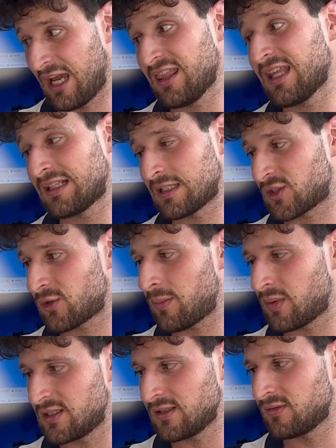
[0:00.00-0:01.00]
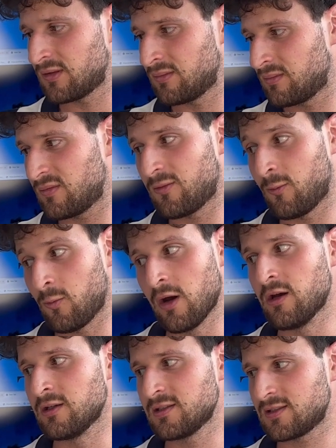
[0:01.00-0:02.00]
think the strap is even
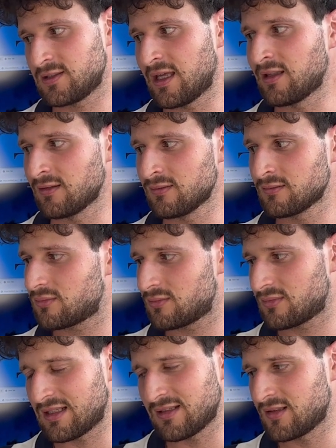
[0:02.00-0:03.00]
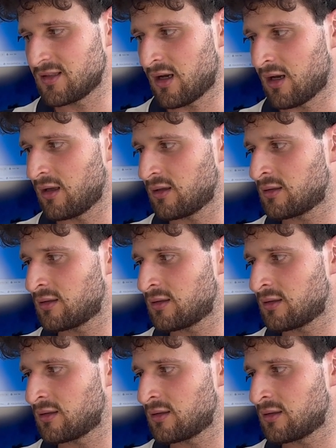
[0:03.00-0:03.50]
worse than dial.